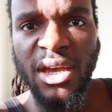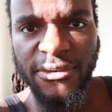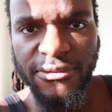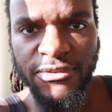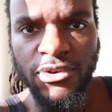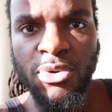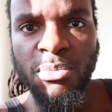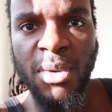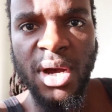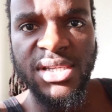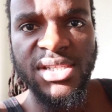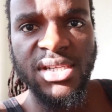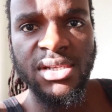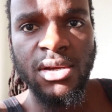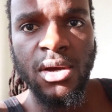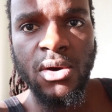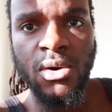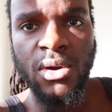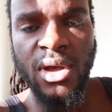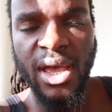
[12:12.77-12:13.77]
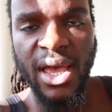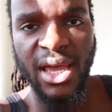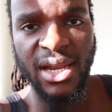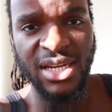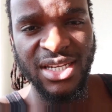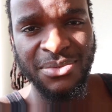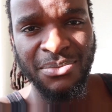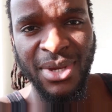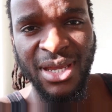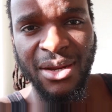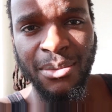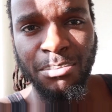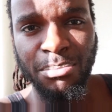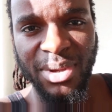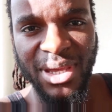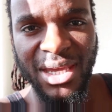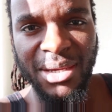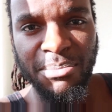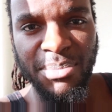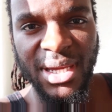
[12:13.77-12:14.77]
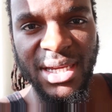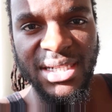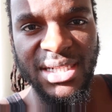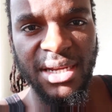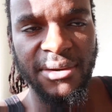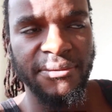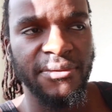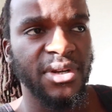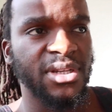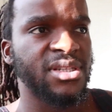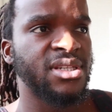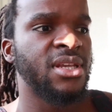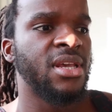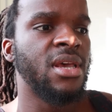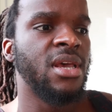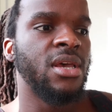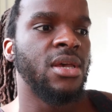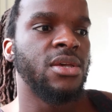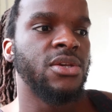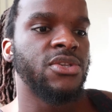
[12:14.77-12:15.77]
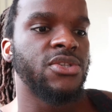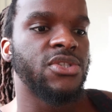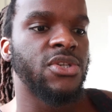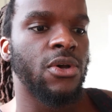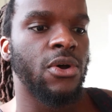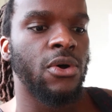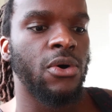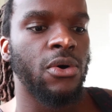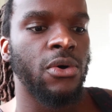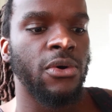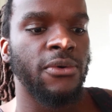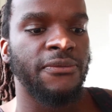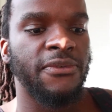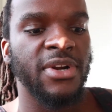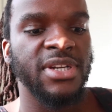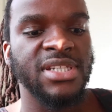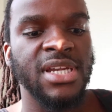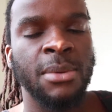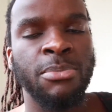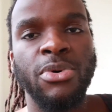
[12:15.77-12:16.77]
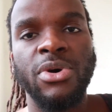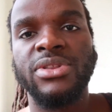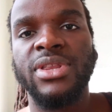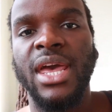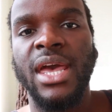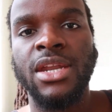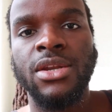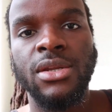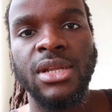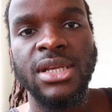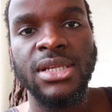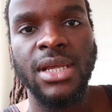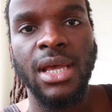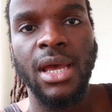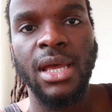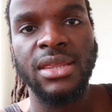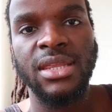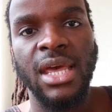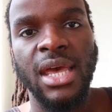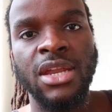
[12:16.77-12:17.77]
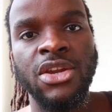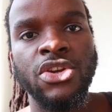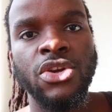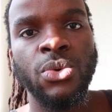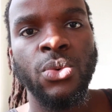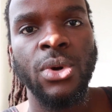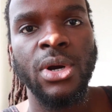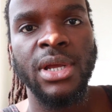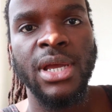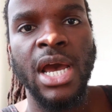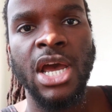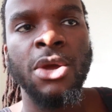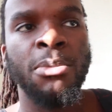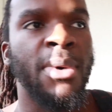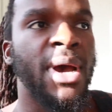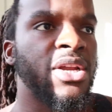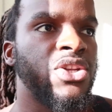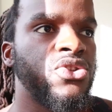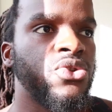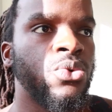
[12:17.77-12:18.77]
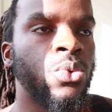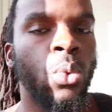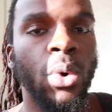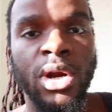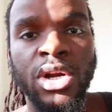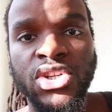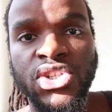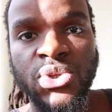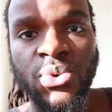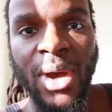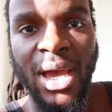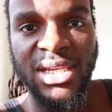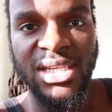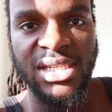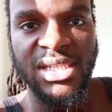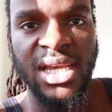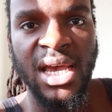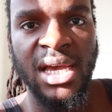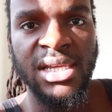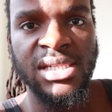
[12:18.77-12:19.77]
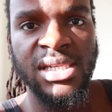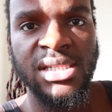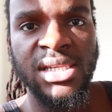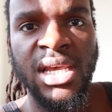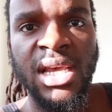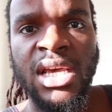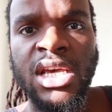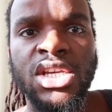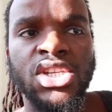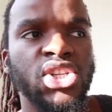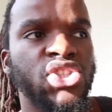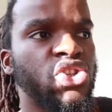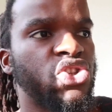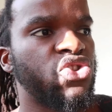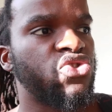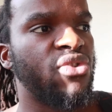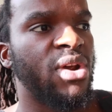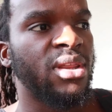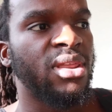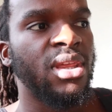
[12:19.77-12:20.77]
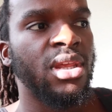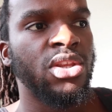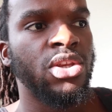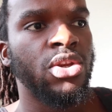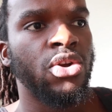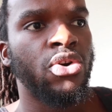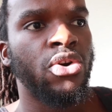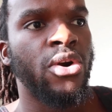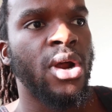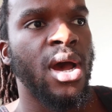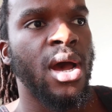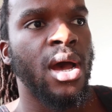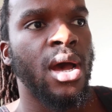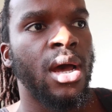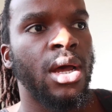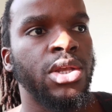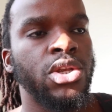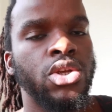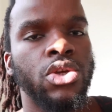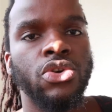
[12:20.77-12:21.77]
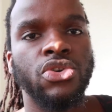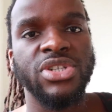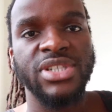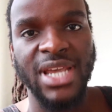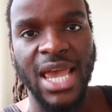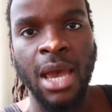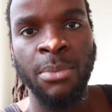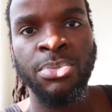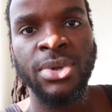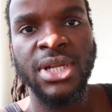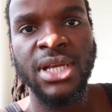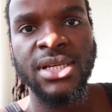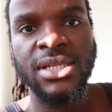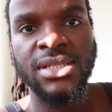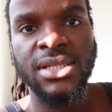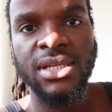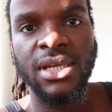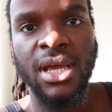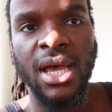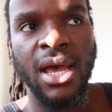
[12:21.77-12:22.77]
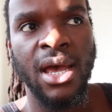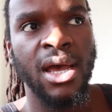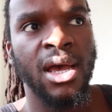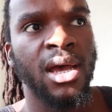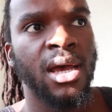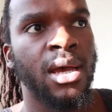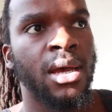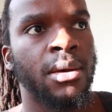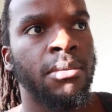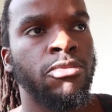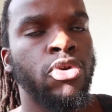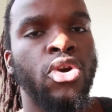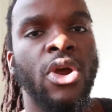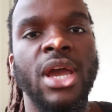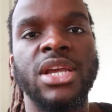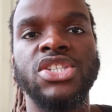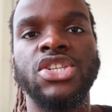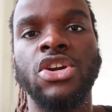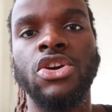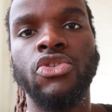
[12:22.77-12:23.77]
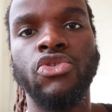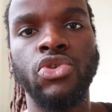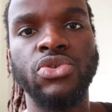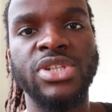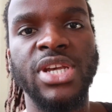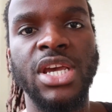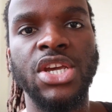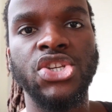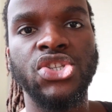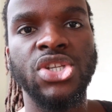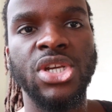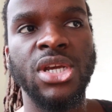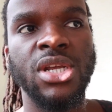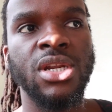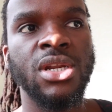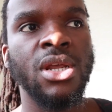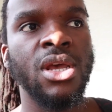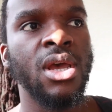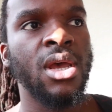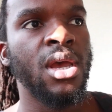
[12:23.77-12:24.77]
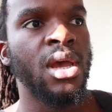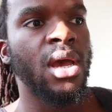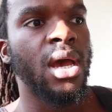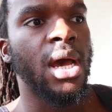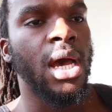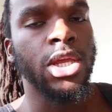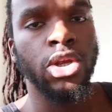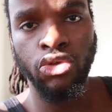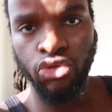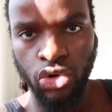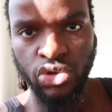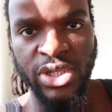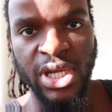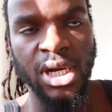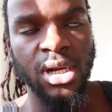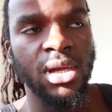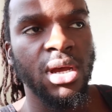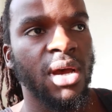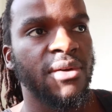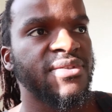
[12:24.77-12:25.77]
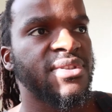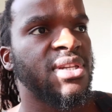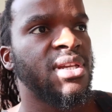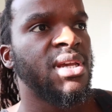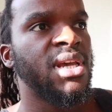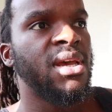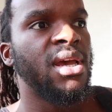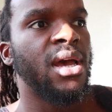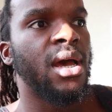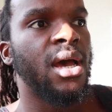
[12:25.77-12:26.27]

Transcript: few months ago, and it's made a big difference. So for example, at the end of your workout, you might do 1 or 2 exercises just to strengthen your scapulas, your external rotation, your rotator cuffs,